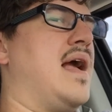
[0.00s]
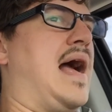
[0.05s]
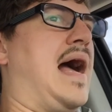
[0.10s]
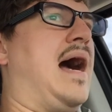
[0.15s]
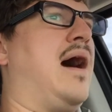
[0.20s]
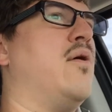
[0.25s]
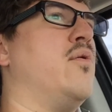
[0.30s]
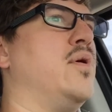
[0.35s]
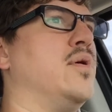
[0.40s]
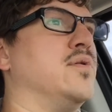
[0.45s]

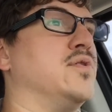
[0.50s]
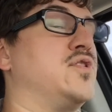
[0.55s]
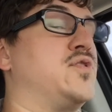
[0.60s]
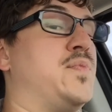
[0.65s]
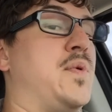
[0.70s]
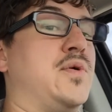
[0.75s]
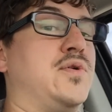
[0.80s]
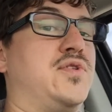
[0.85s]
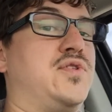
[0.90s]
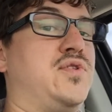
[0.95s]
how we were
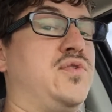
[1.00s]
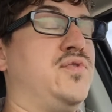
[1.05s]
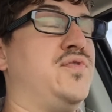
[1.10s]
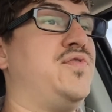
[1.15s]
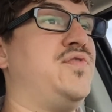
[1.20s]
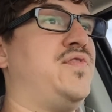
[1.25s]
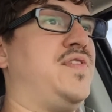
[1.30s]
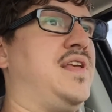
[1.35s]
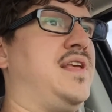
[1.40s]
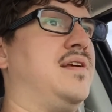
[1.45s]
supposed to
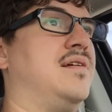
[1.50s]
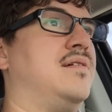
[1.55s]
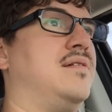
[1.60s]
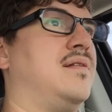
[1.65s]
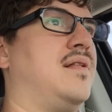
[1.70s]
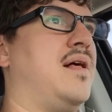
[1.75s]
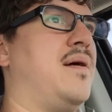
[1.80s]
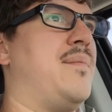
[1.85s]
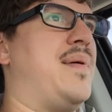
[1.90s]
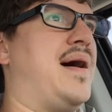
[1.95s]

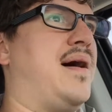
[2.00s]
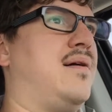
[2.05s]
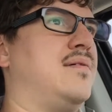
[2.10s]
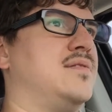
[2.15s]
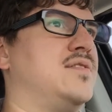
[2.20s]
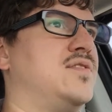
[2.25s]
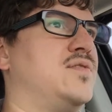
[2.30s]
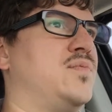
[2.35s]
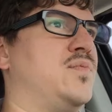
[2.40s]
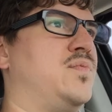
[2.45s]
feel
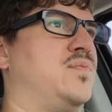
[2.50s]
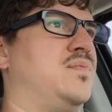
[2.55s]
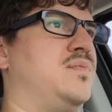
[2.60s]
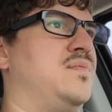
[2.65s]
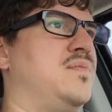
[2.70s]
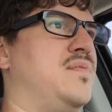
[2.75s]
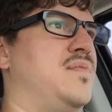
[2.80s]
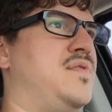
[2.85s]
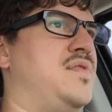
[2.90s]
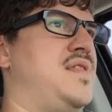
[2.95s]
about
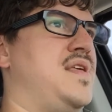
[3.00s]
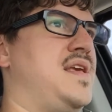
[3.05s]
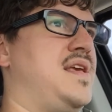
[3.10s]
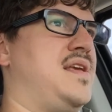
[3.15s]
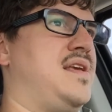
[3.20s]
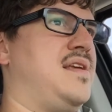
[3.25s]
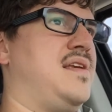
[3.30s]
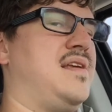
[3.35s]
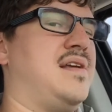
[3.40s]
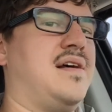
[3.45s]

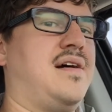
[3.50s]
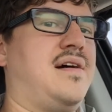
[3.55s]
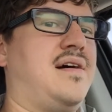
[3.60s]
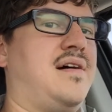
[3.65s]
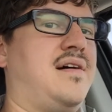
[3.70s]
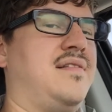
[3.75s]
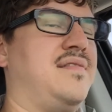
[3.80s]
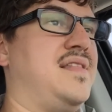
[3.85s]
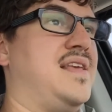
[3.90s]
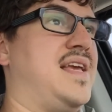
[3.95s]

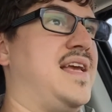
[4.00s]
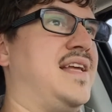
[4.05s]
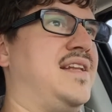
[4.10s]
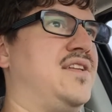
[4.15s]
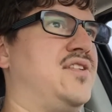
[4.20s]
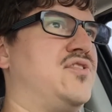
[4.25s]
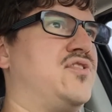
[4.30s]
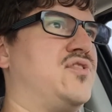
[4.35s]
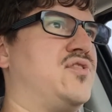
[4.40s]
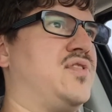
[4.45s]
the
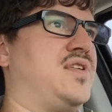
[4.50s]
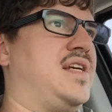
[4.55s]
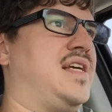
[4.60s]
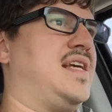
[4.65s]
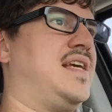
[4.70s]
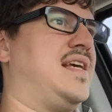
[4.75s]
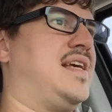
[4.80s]
industry.